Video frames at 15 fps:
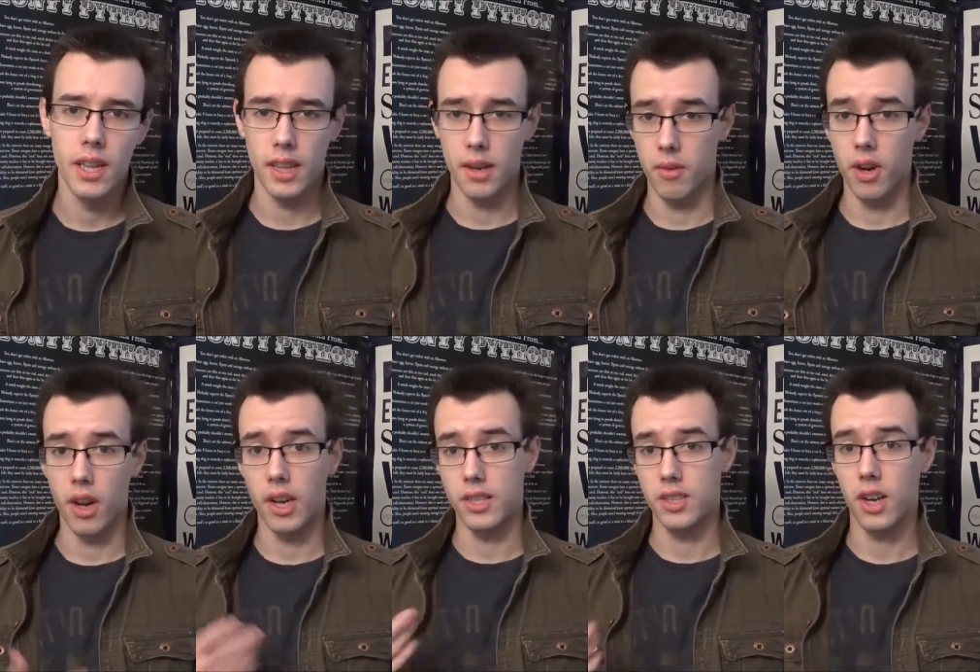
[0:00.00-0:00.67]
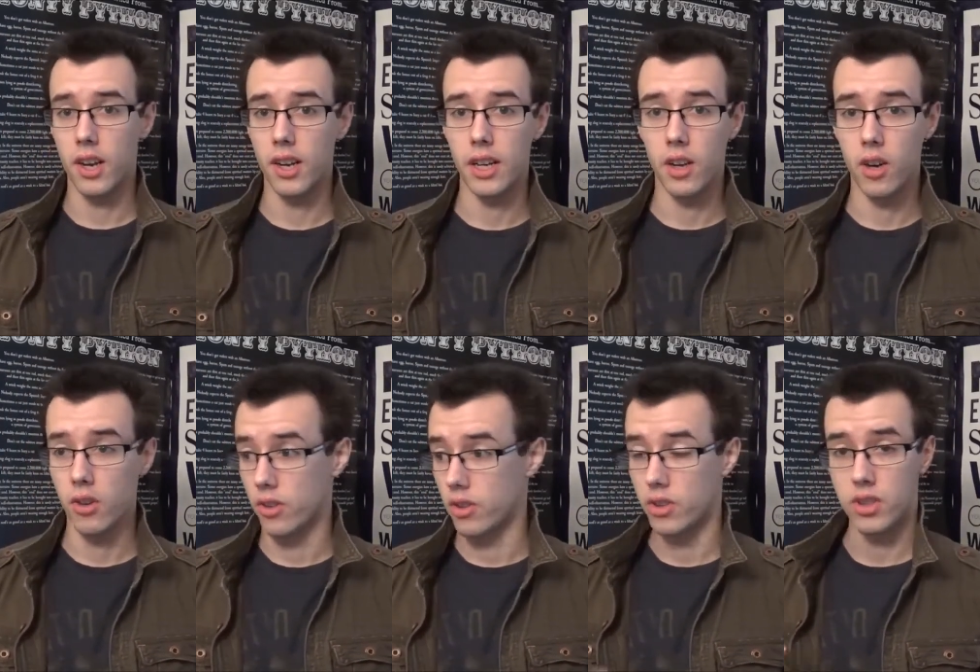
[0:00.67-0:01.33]
They rely entirely
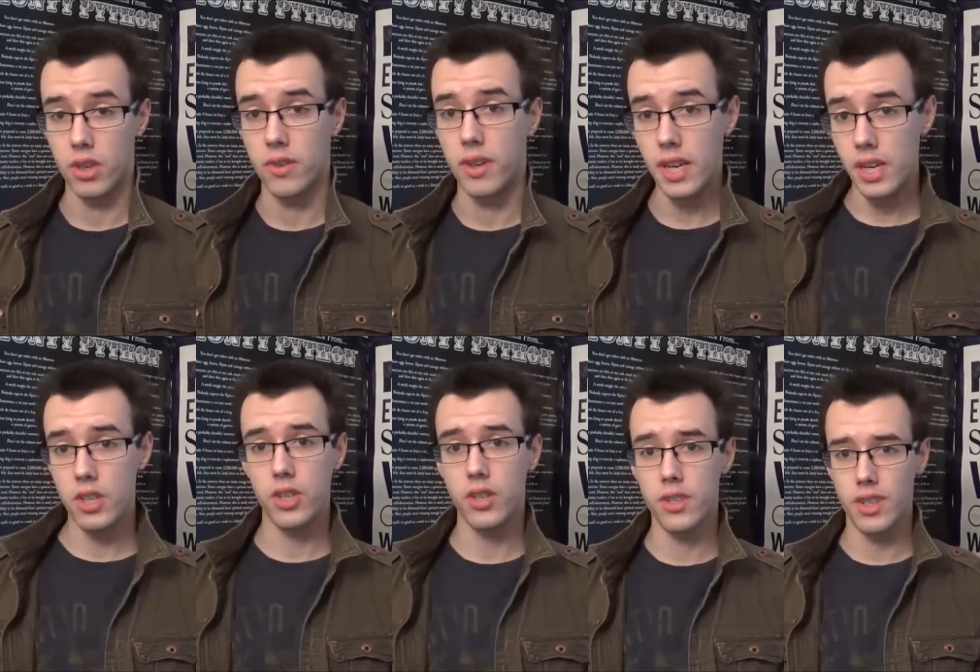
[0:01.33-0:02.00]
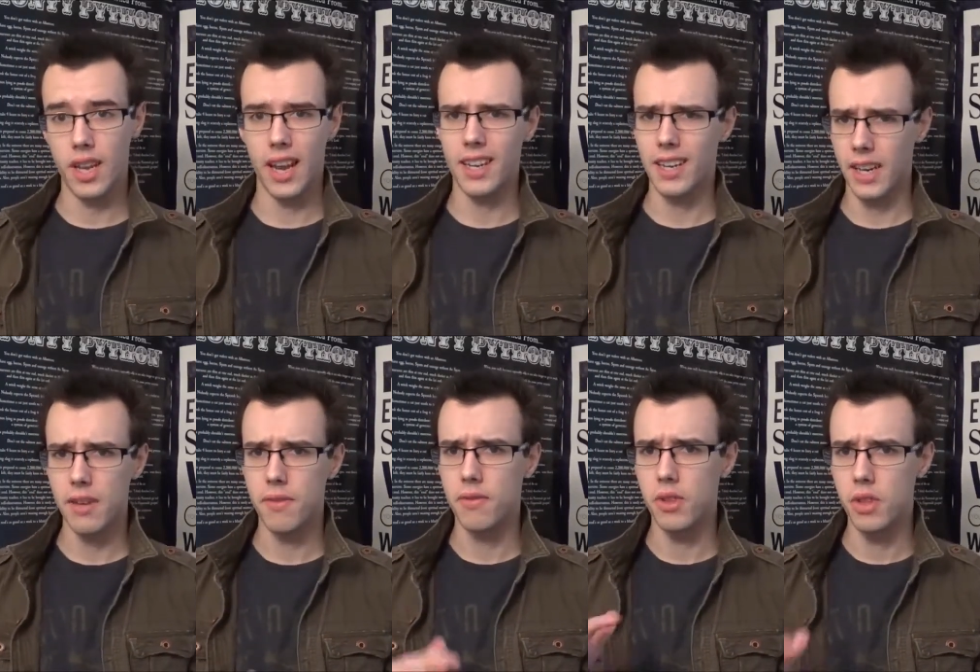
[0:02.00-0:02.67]
on donations and
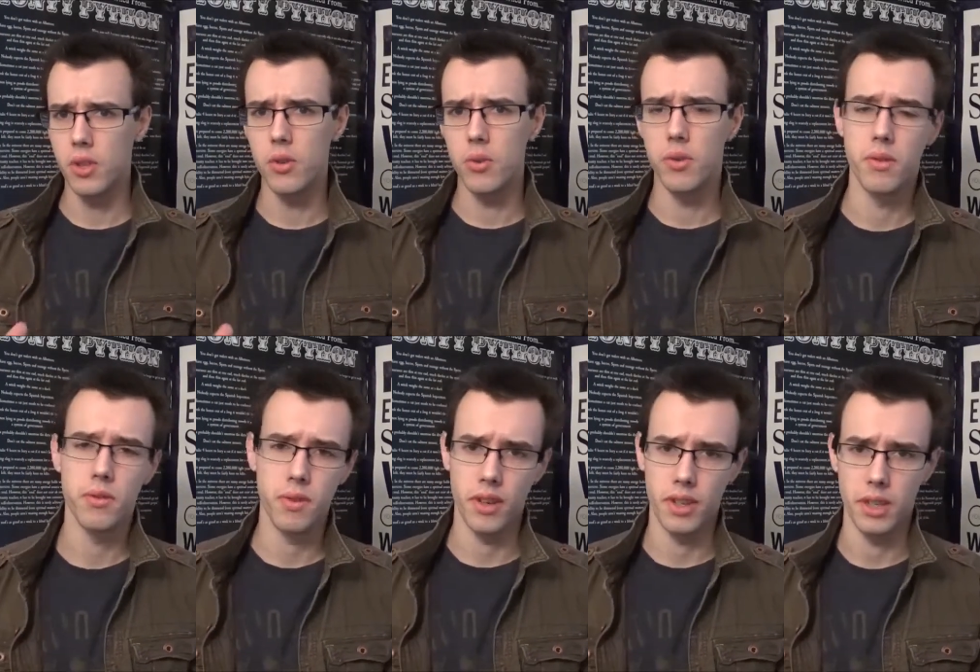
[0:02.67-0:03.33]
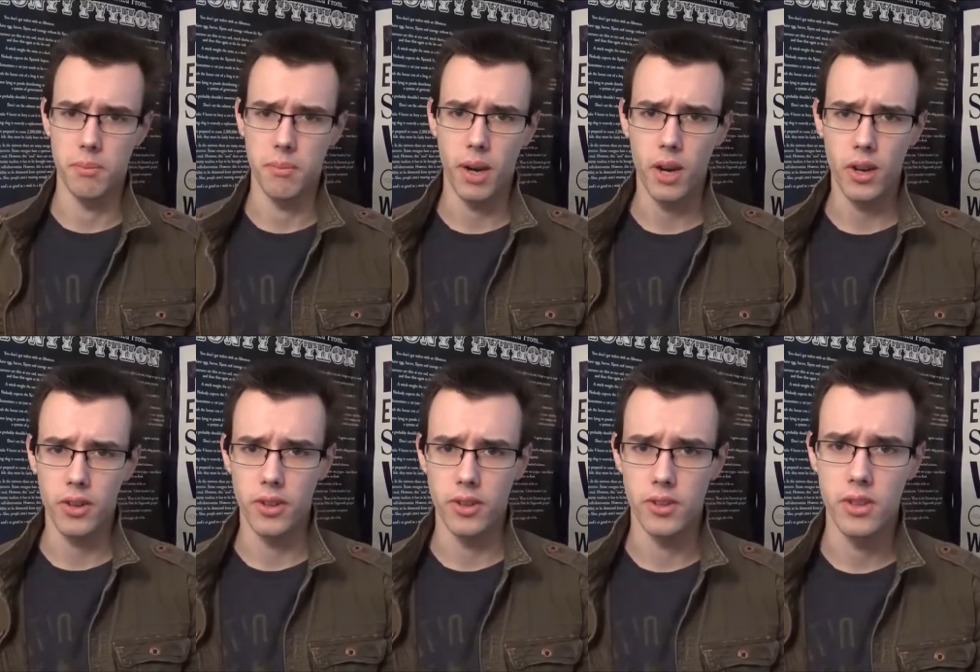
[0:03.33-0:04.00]
a few funding
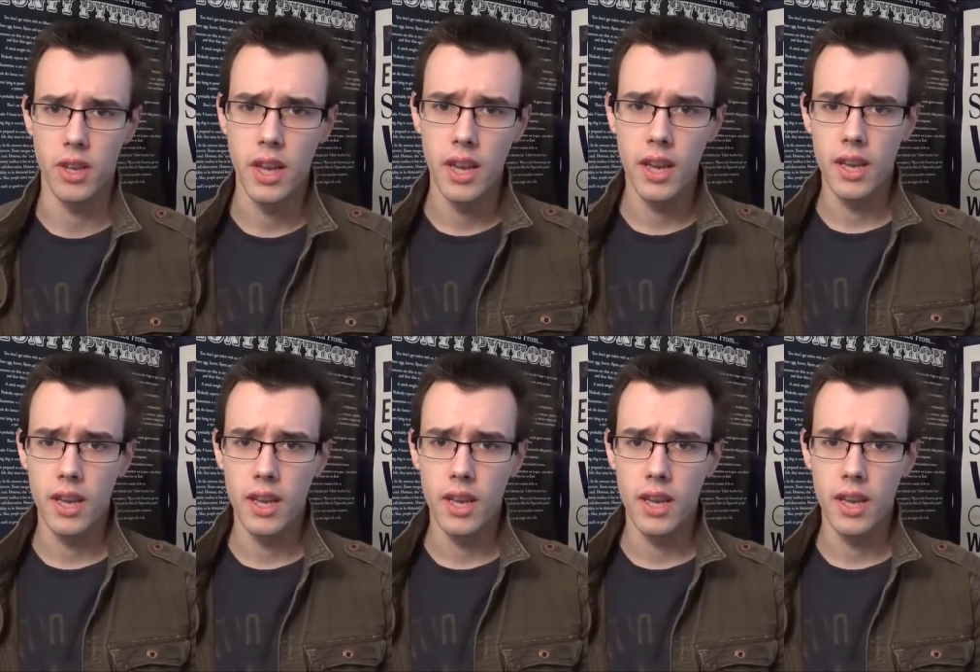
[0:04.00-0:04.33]
partners.